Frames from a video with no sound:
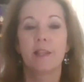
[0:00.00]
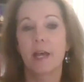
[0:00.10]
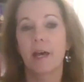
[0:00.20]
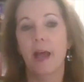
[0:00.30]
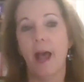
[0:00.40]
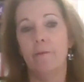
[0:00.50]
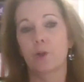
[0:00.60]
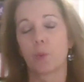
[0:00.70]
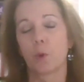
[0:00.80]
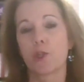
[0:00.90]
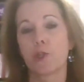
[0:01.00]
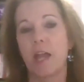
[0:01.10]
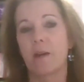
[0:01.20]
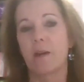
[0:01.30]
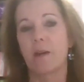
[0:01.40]
Then afterwards,
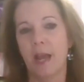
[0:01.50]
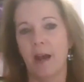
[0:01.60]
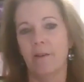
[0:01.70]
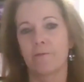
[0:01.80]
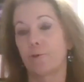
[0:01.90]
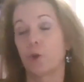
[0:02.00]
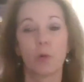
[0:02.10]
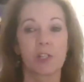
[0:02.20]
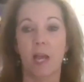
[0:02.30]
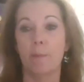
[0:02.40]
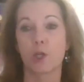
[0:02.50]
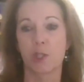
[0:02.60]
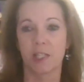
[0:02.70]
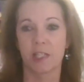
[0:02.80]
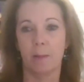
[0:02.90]
they we have full
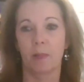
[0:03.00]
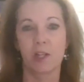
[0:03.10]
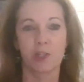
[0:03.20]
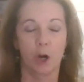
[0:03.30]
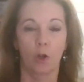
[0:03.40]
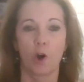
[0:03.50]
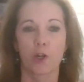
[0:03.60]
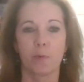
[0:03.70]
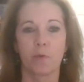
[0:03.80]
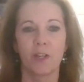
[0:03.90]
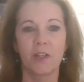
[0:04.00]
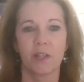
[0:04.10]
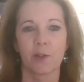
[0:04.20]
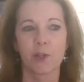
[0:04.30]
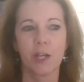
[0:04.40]
receptions that take place in our large
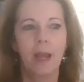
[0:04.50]
pavilions.